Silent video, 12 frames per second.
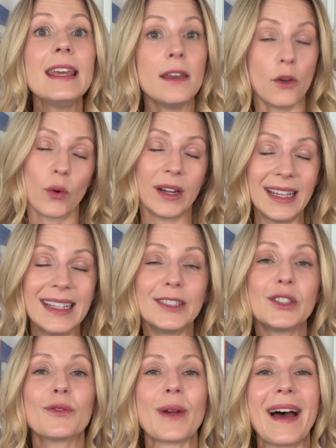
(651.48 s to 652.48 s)
or it
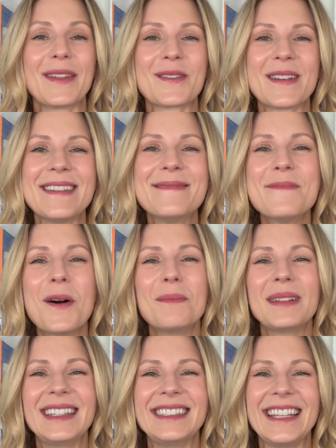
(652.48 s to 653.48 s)
is rather,
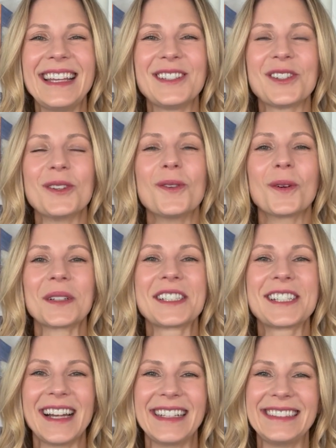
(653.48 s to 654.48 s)
immobilization or
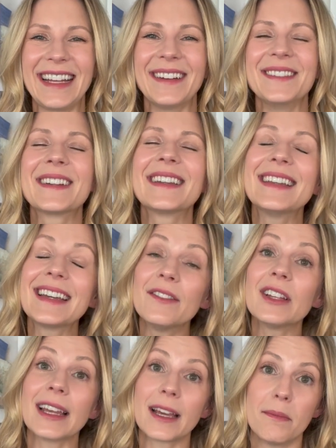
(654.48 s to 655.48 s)
shutdown. You can think of
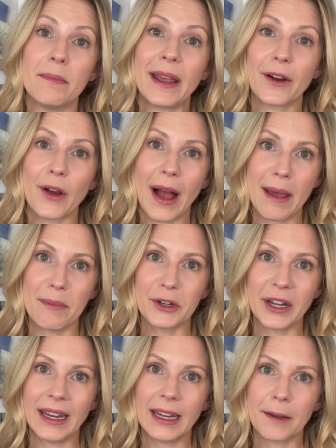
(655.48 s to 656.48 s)
it like a bear
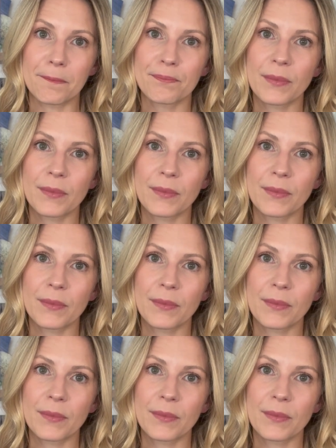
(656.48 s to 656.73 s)
hibernating.